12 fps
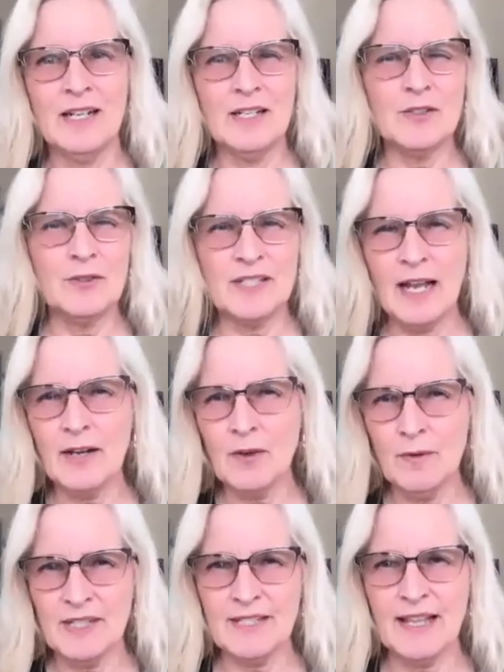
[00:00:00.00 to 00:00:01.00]
So it's not
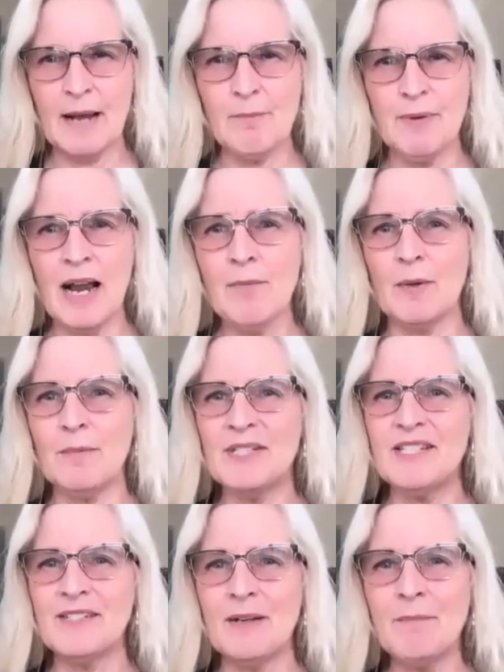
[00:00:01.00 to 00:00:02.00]
always that problem,
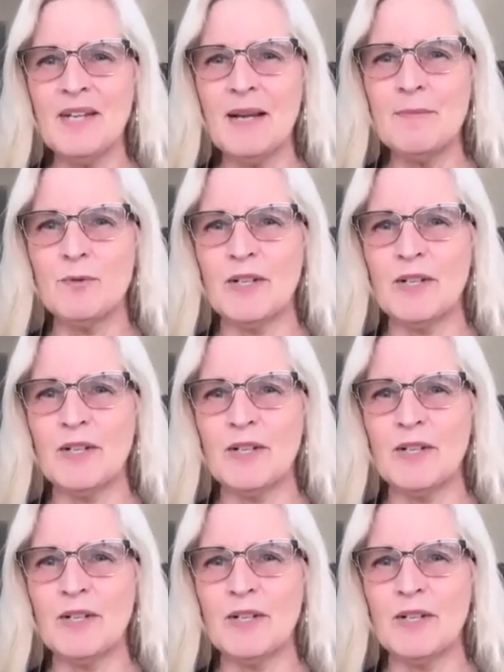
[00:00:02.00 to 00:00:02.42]
but sometimes